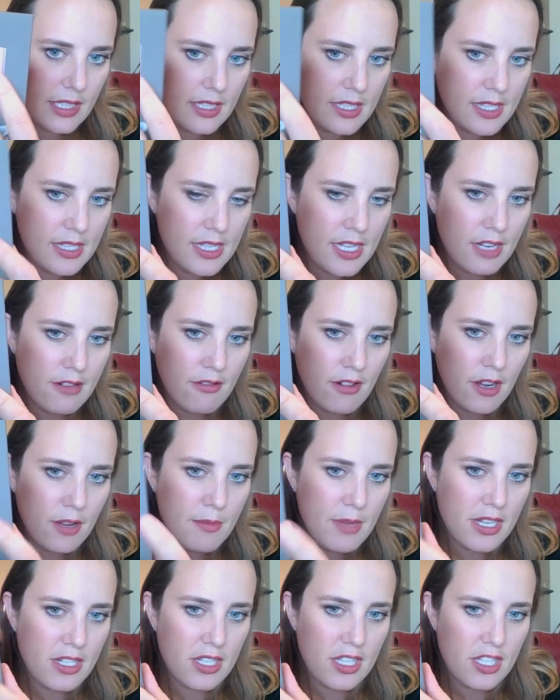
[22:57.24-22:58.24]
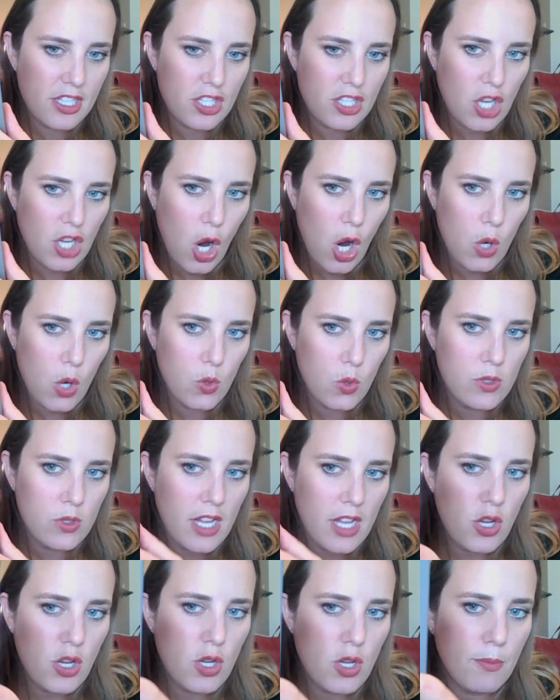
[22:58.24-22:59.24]
serum into these cones
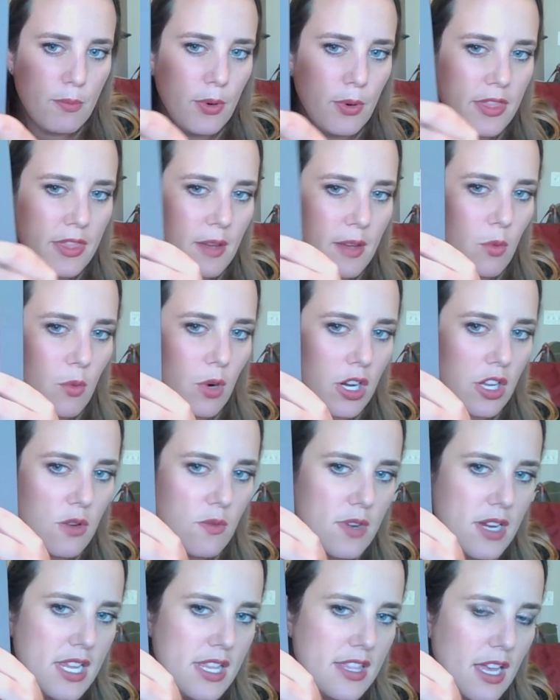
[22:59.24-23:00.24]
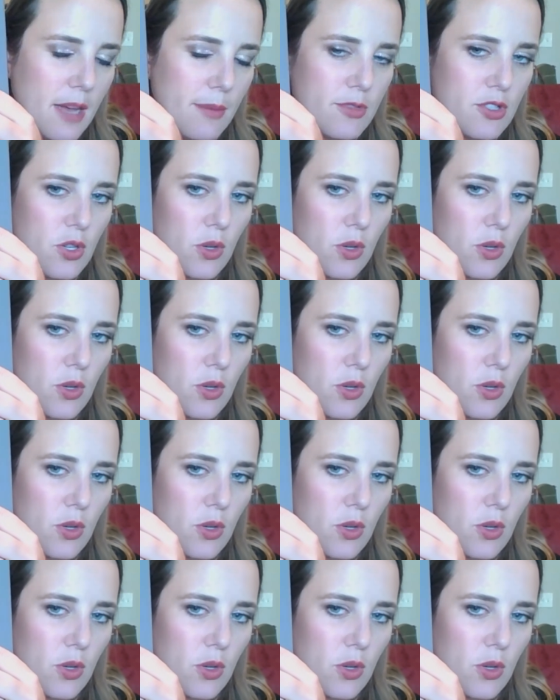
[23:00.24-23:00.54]
and you can put them where you need them.